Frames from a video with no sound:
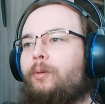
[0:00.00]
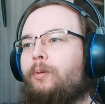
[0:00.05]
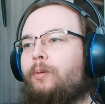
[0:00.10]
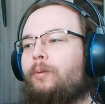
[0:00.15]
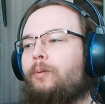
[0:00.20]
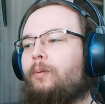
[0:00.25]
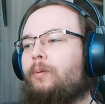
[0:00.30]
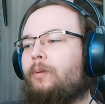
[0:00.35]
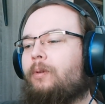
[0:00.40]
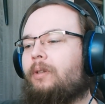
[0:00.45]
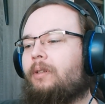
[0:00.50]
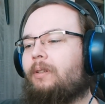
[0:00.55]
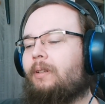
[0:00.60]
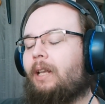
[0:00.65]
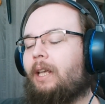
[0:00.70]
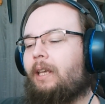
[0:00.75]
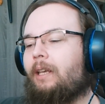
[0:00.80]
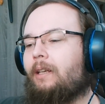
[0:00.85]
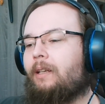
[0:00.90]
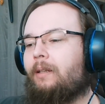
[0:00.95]
You
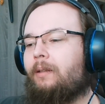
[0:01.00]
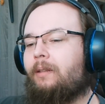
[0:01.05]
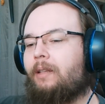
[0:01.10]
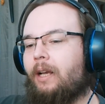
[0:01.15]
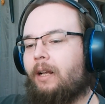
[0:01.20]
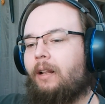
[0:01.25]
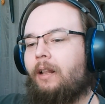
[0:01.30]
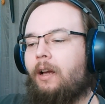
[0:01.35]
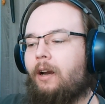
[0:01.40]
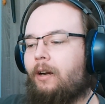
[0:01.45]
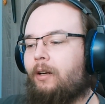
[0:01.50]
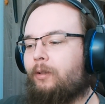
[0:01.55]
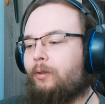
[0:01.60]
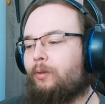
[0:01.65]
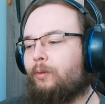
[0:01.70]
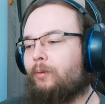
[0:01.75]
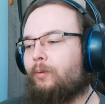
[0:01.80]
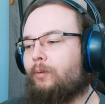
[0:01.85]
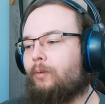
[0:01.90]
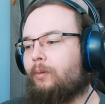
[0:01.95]
uh, like tell her
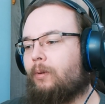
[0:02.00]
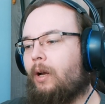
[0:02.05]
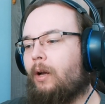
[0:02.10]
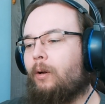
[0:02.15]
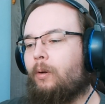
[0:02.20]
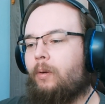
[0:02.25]
to,